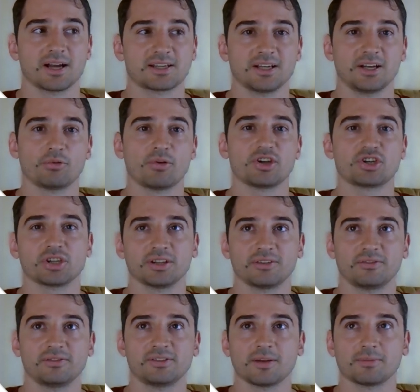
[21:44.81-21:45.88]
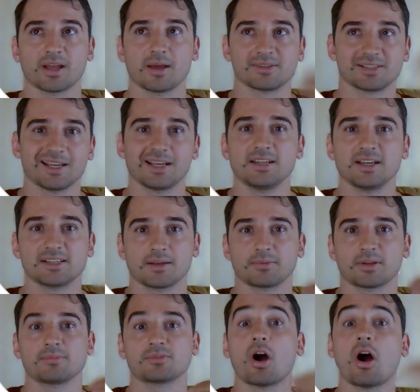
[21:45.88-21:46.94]
acceleration, sometimes 10x,
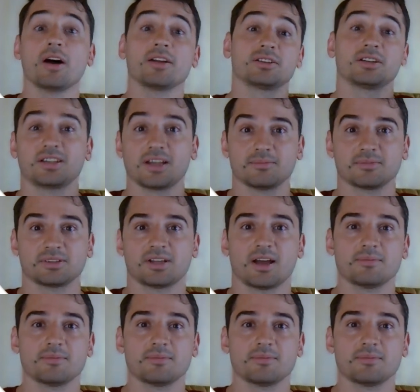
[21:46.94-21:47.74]
sometimes 100